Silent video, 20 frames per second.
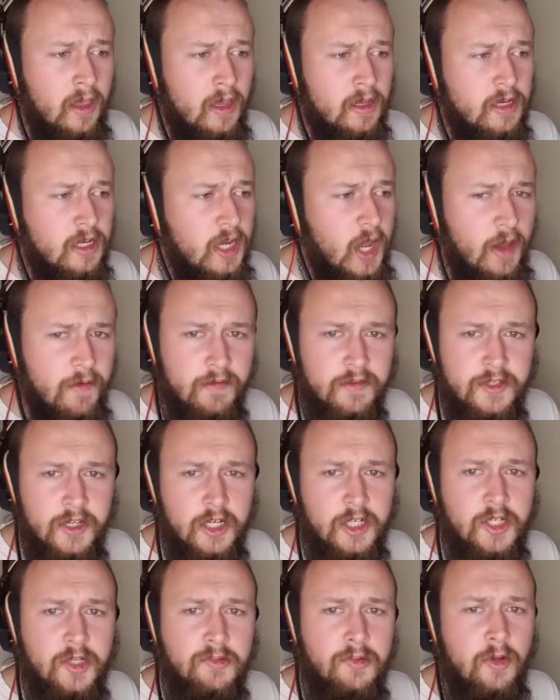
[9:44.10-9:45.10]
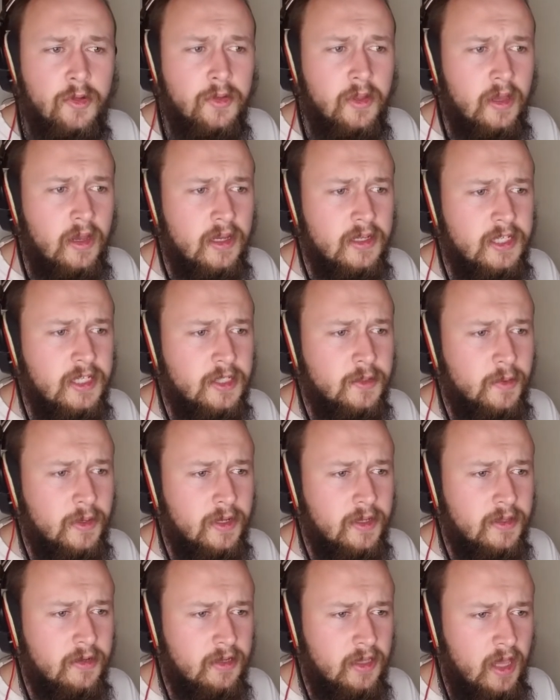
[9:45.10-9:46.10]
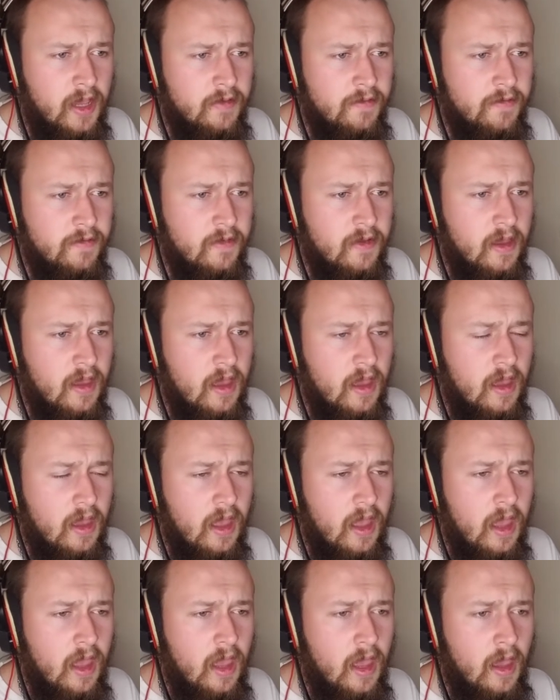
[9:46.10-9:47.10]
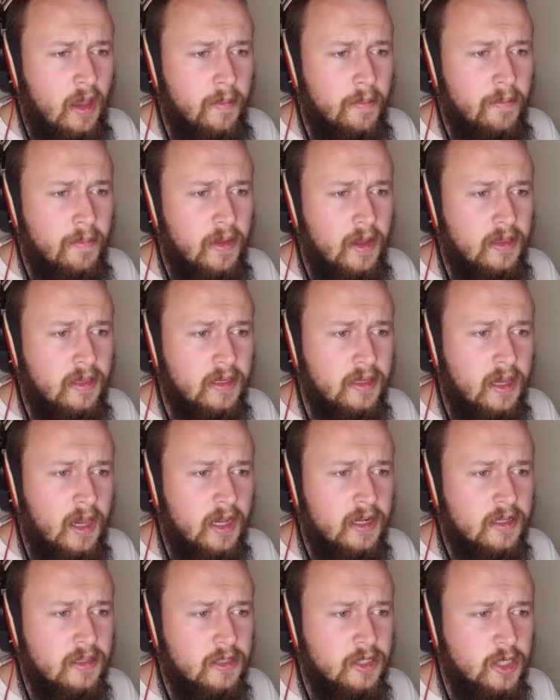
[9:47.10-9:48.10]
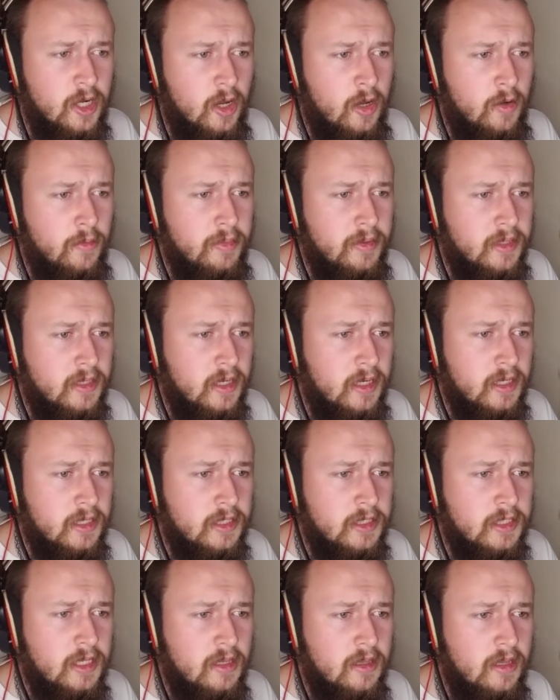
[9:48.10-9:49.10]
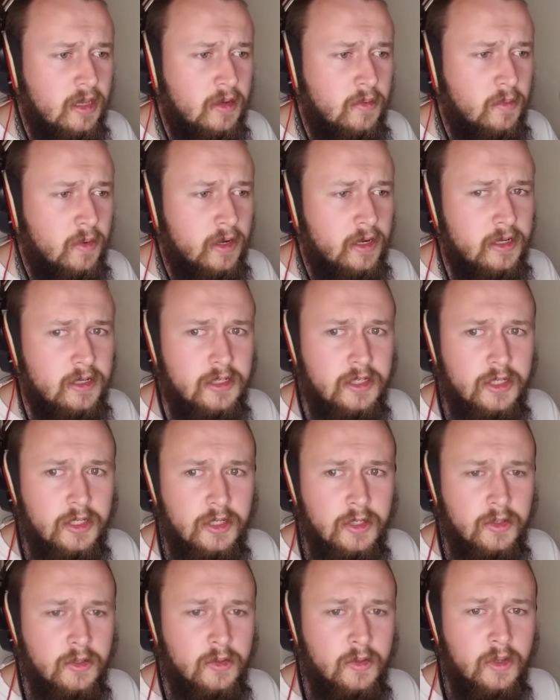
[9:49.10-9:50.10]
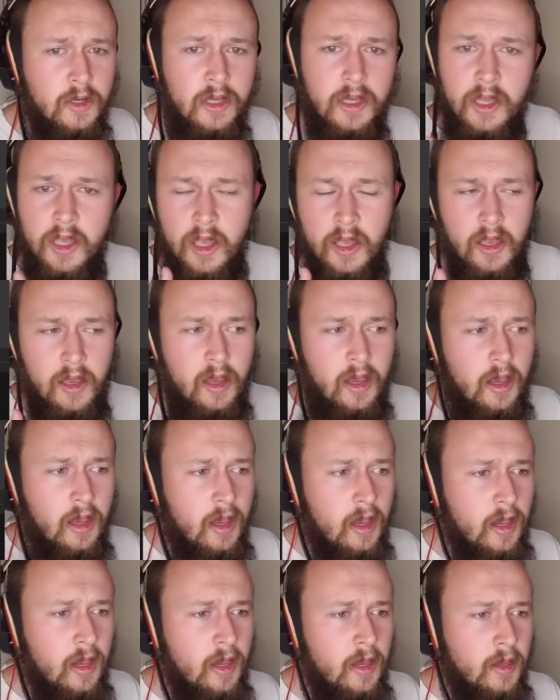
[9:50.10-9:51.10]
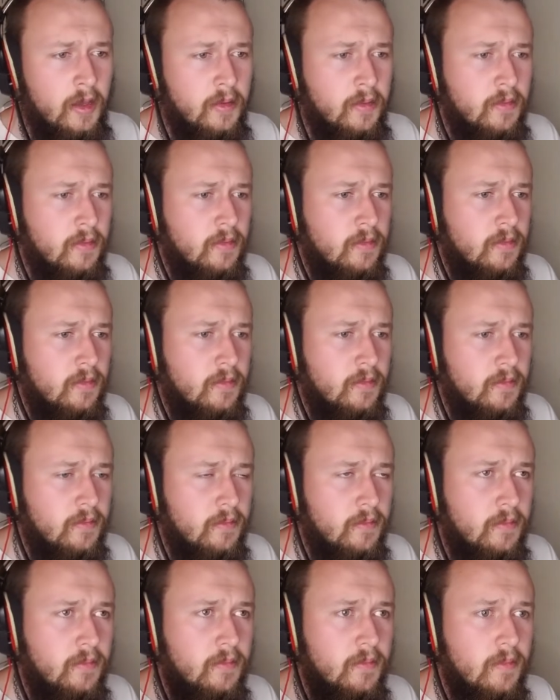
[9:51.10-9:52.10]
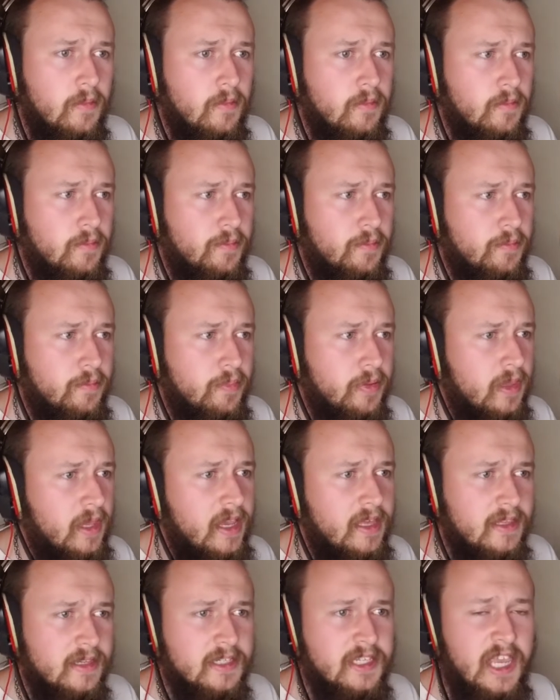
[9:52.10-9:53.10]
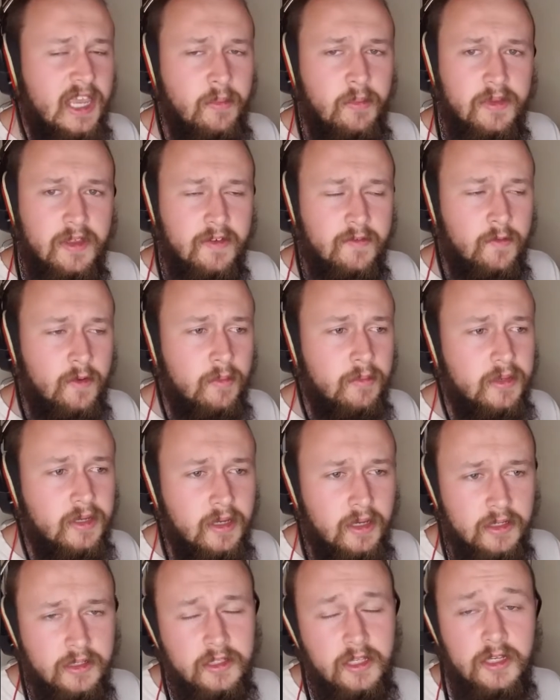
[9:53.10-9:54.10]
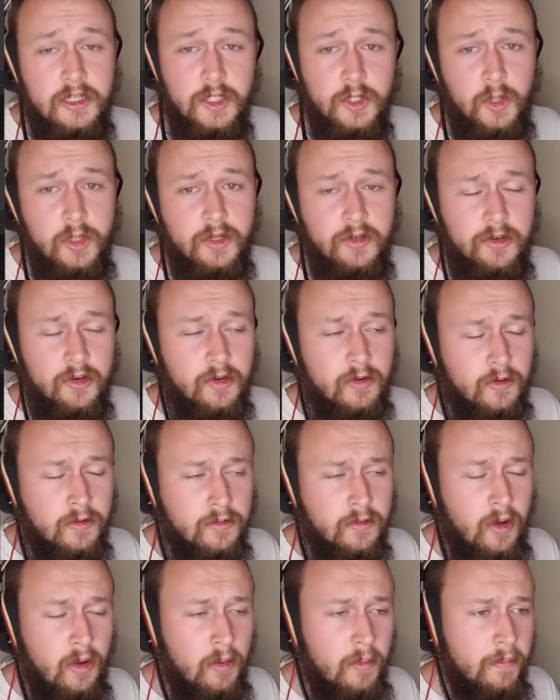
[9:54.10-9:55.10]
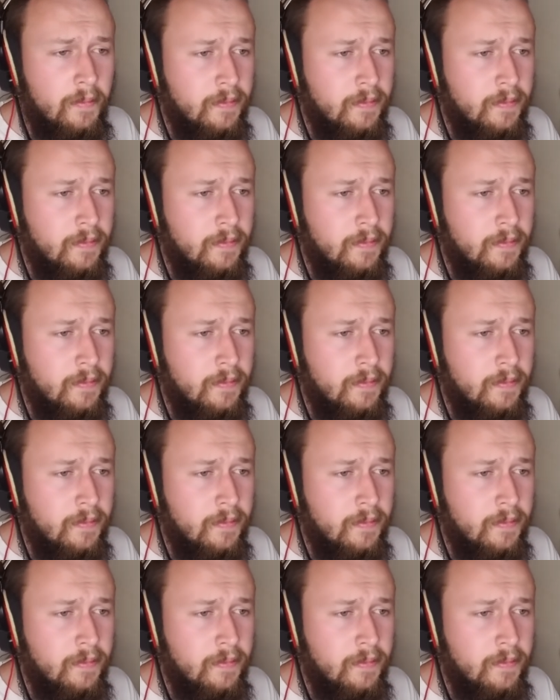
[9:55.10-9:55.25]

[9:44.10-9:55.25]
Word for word: Never touched a roll, uh, D twenty in their life. Um, and they got into the show because they wanted to uh, play this game with everyone because they enjoyed Critical Role.